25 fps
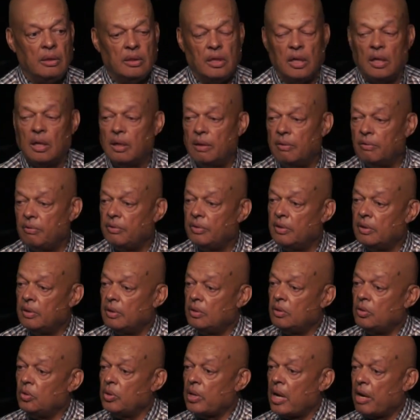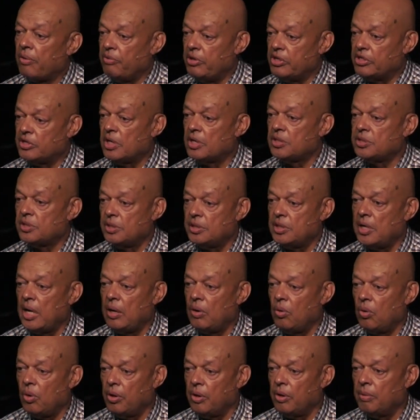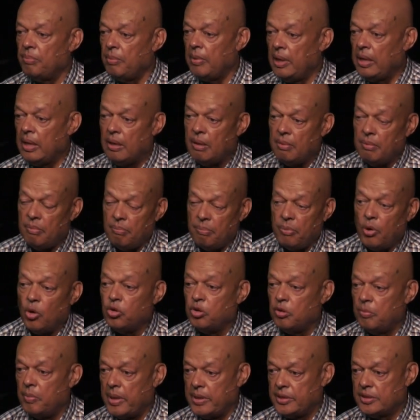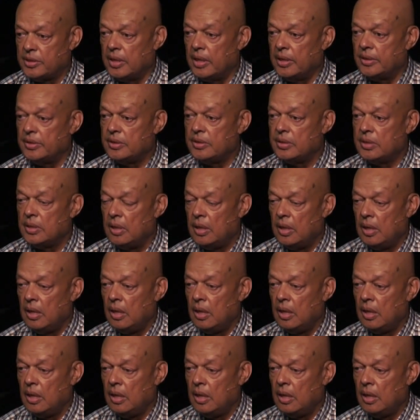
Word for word: the do not resuscitate order, me and both of my sons,